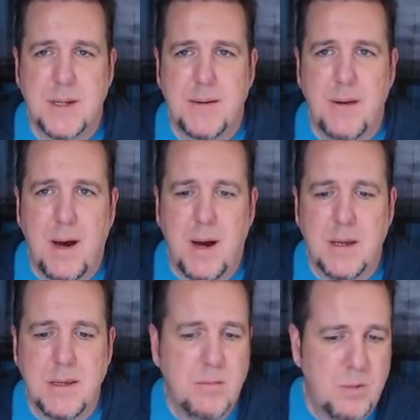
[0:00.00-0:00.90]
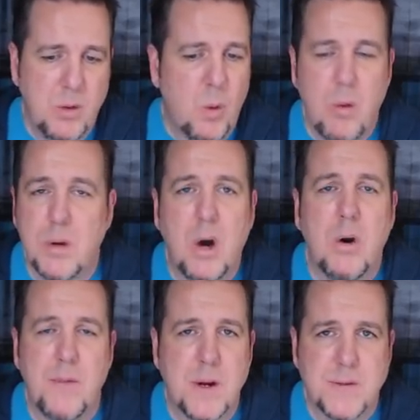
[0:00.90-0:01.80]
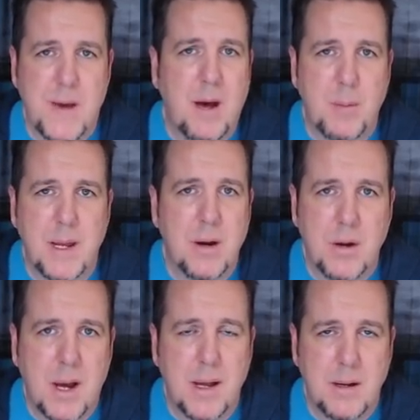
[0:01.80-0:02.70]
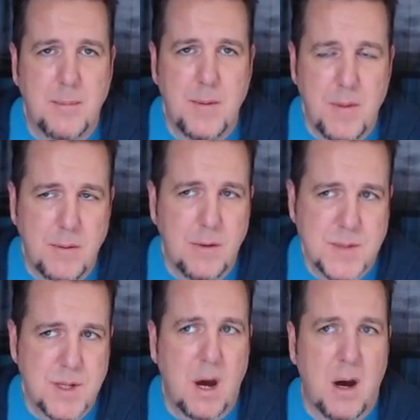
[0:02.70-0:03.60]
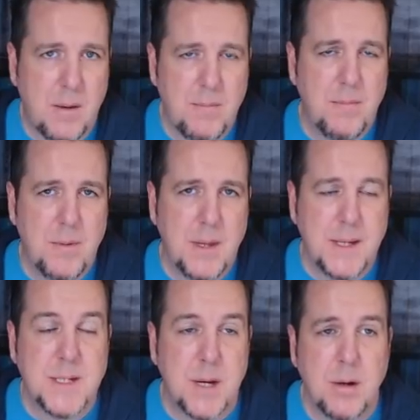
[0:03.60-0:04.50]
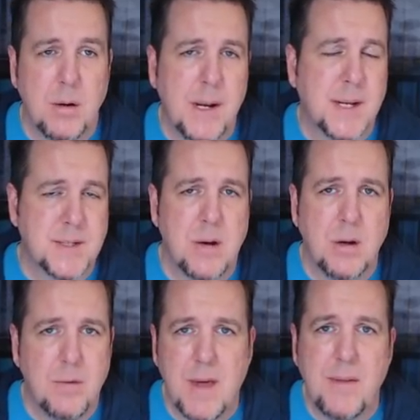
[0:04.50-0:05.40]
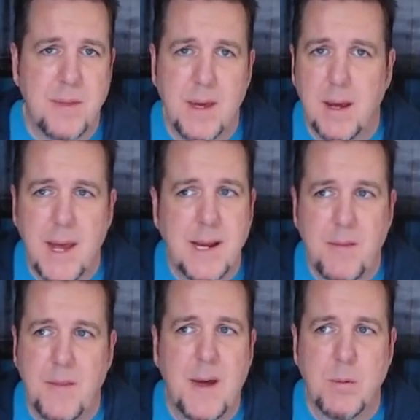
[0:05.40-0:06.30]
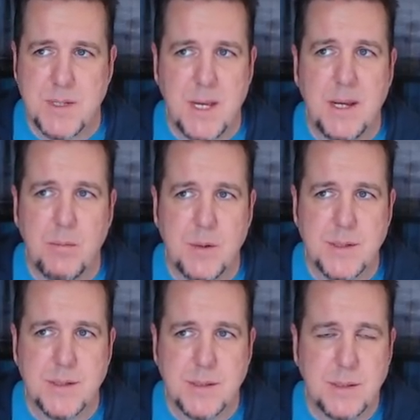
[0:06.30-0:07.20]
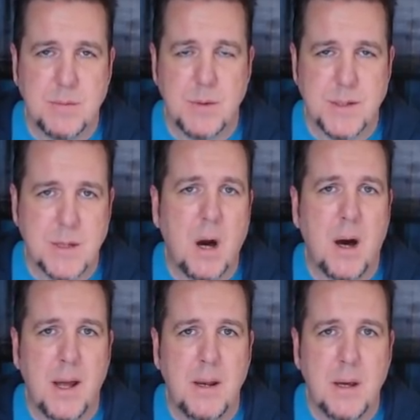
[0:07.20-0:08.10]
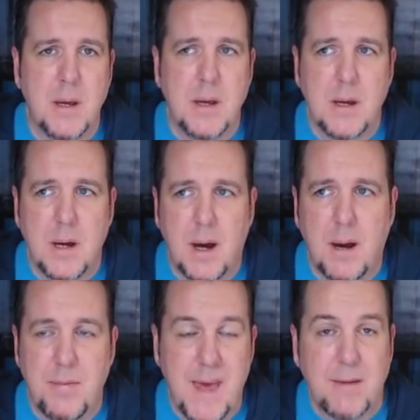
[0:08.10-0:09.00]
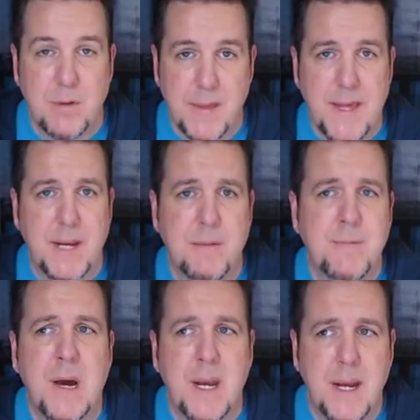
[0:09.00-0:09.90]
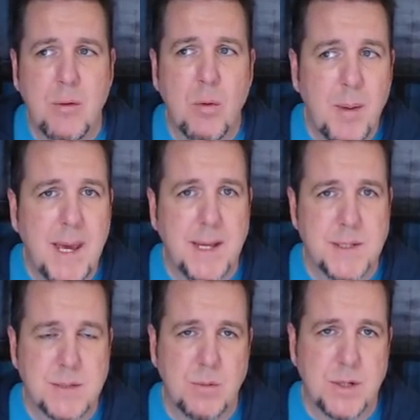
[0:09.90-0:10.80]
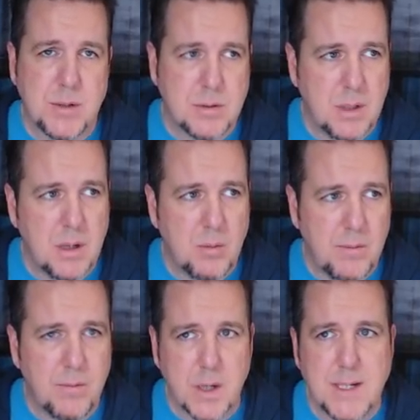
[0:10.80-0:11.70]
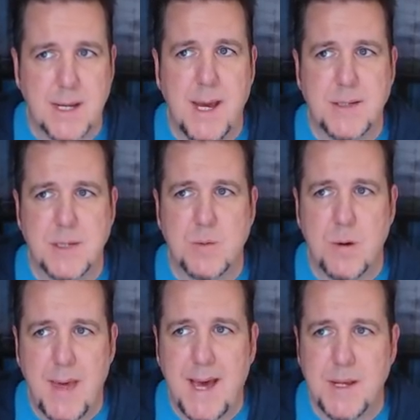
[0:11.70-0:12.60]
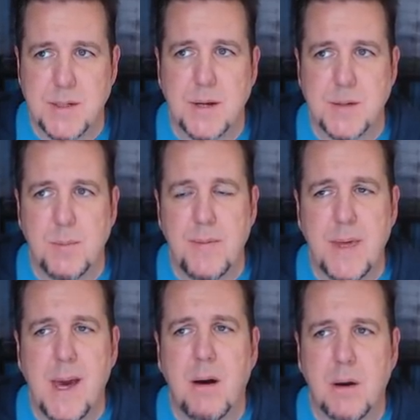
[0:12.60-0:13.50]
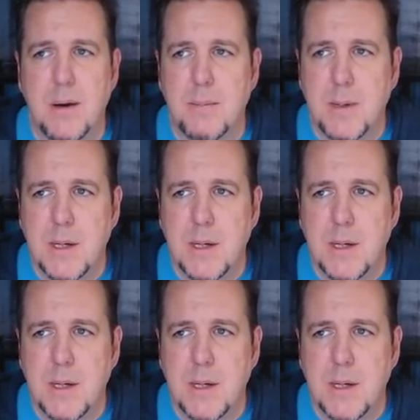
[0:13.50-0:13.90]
uh, you, you won't know if there's foul play or not. I mean, you saw the interior and exterior of that thing. Anything that was in it was, was gone. Uh, thankfully, they didn't find any remains, which, you know, we've looked at cases where that has also been the outcome.